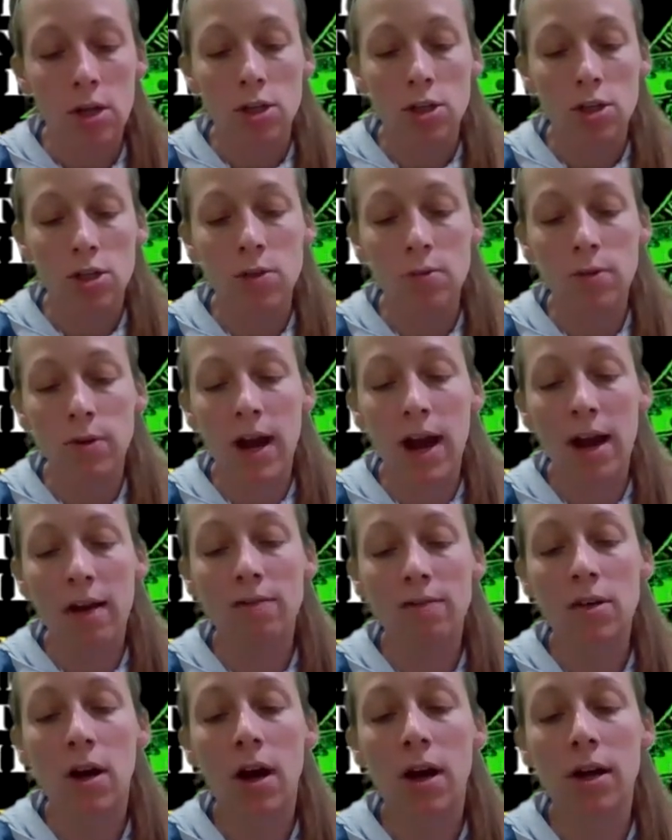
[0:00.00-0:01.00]
She would
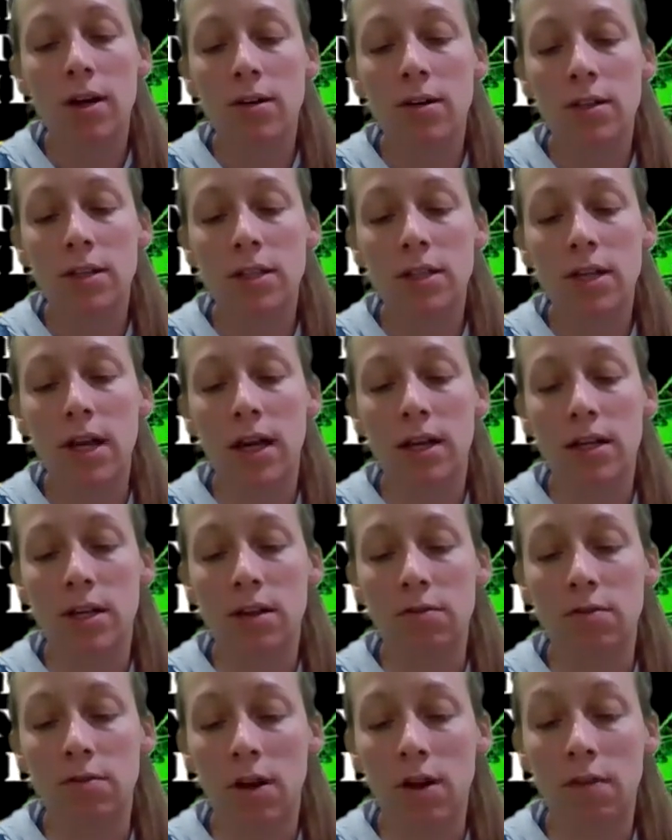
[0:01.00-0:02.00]
have to hire a
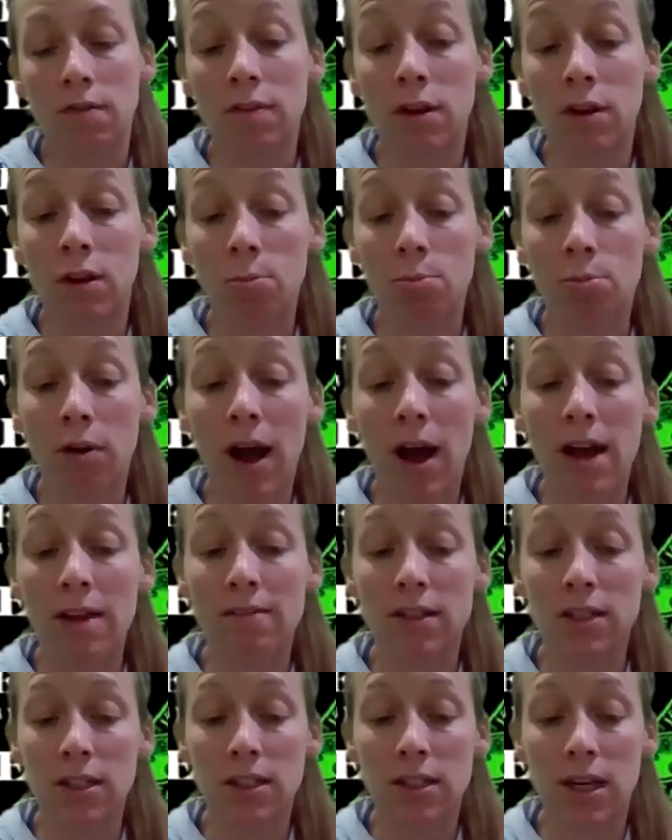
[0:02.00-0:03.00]
detective, a very
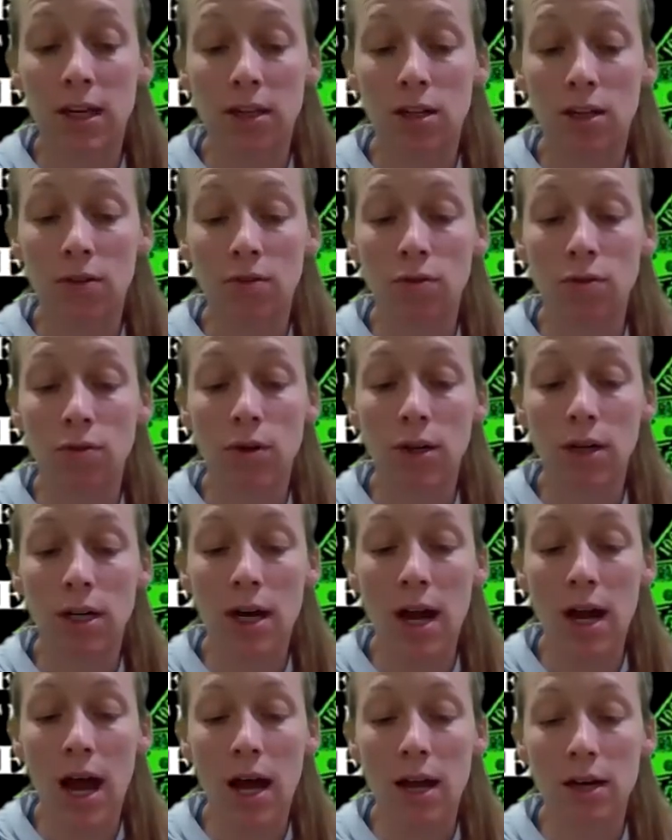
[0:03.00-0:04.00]
private detective who had
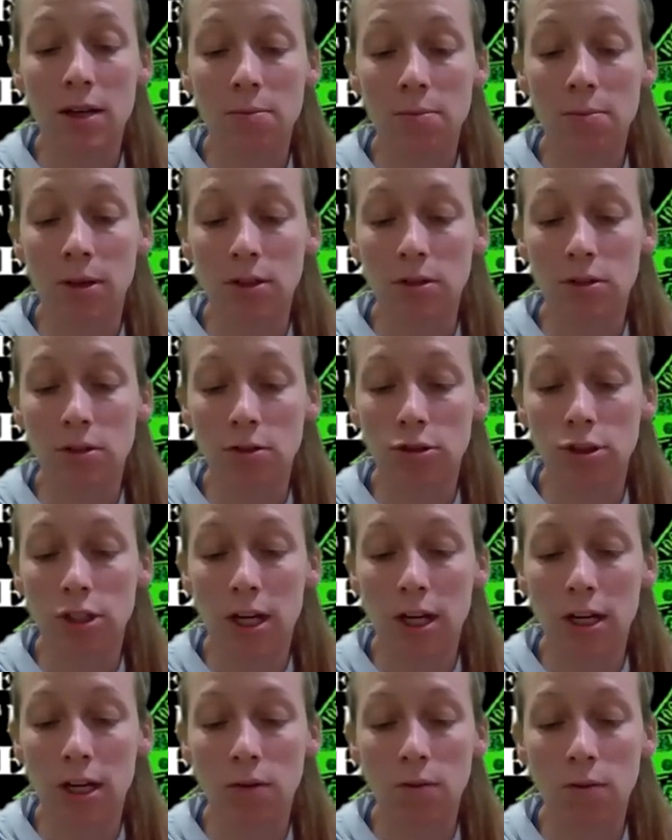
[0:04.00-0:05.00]
not been
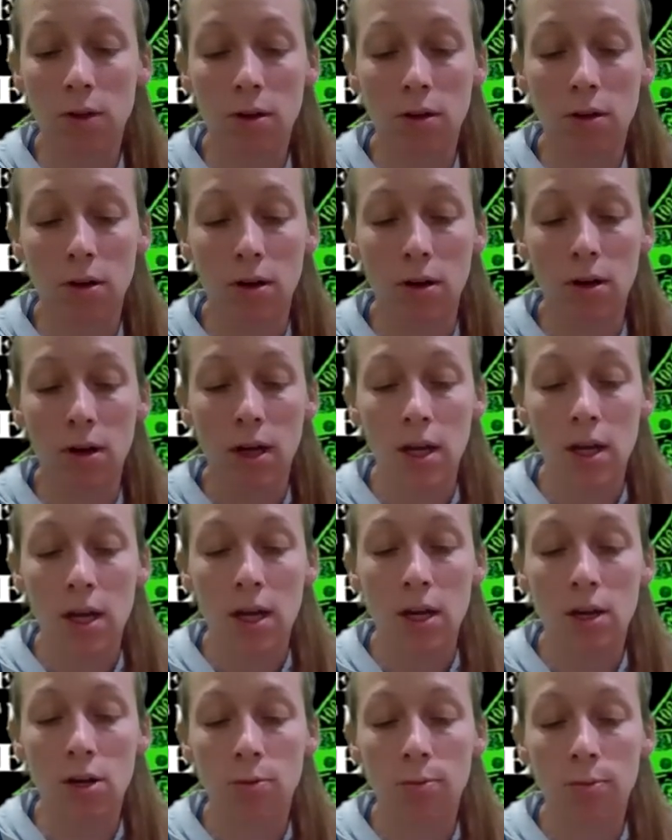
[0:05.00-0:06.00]
associated with her
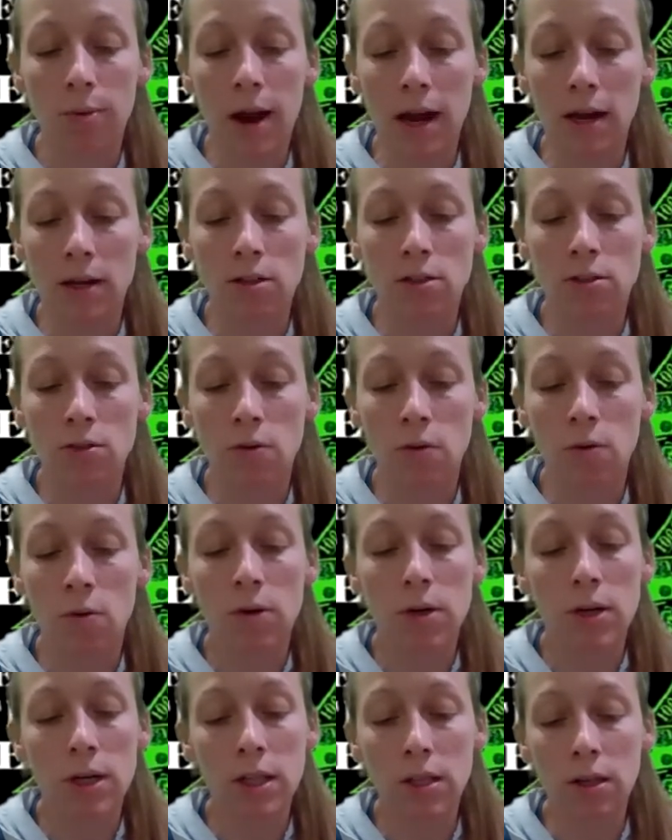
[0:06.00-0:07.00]
in her practice
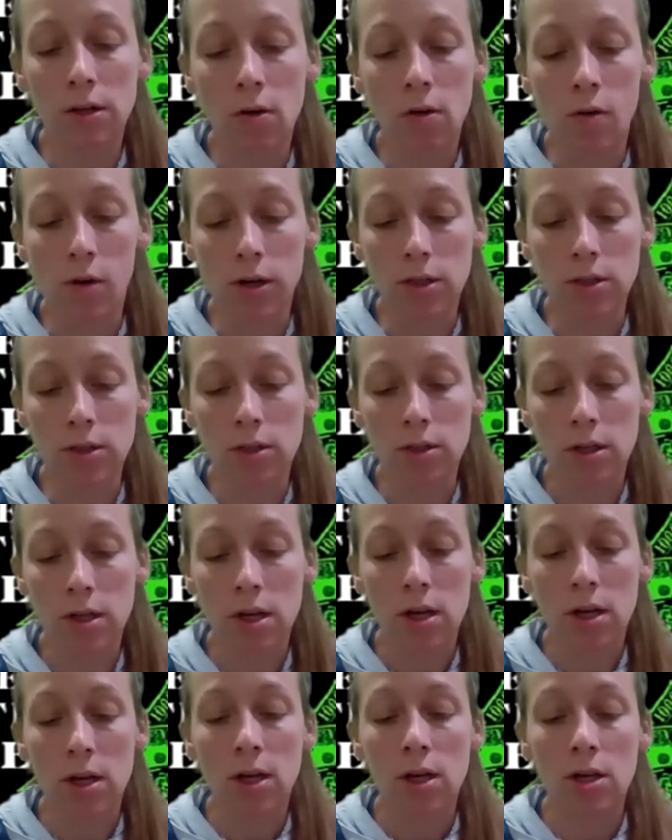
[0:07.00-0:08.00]
or in the courts.
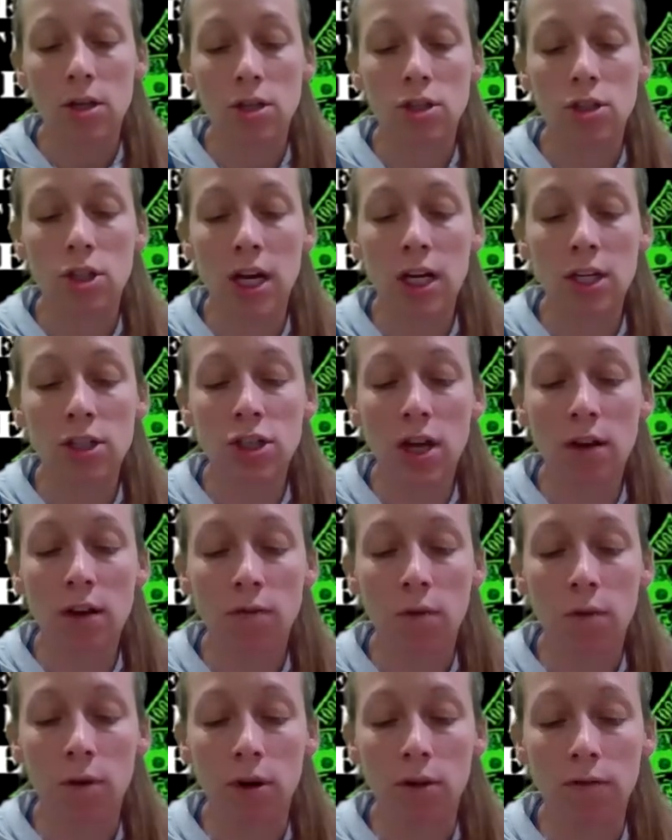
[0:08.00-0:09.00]
J.
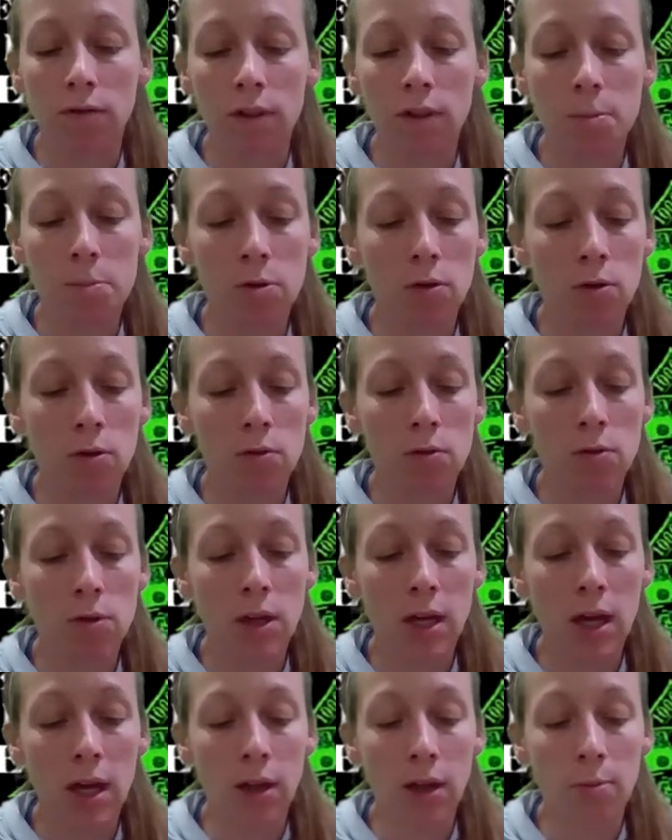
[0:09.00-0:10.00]
Ford flipped through
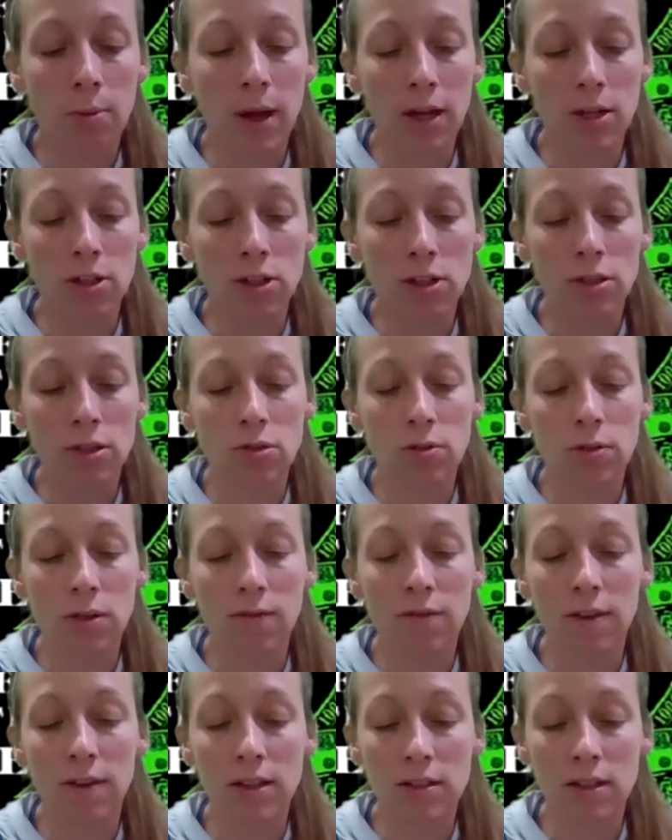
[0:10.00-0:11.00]
the yellow pages to
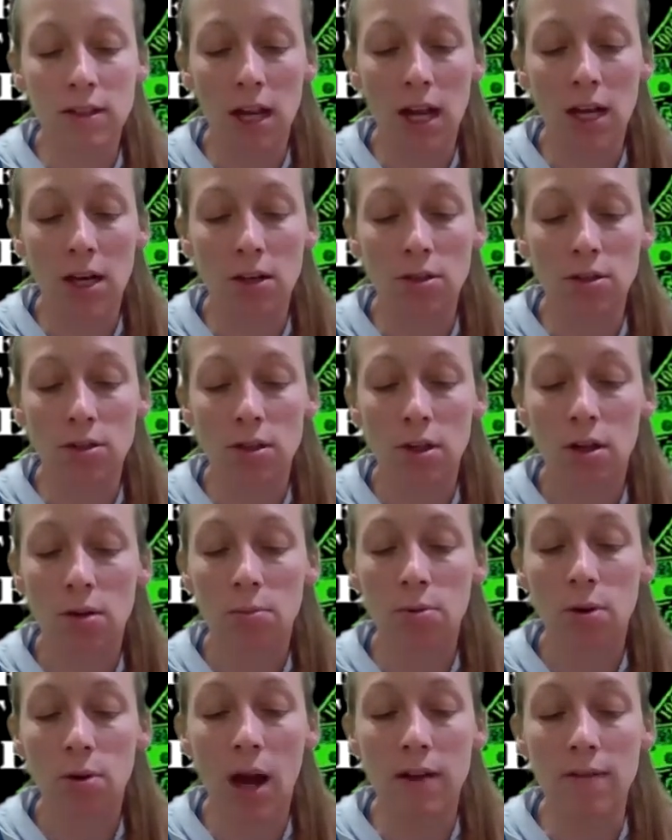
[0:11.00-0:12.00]
investigators,
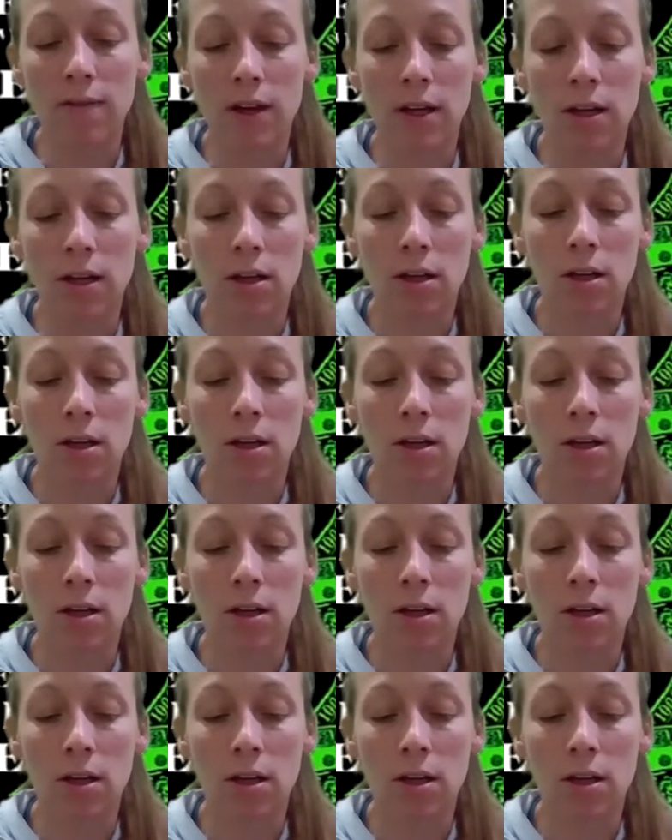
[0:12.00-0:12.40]
private.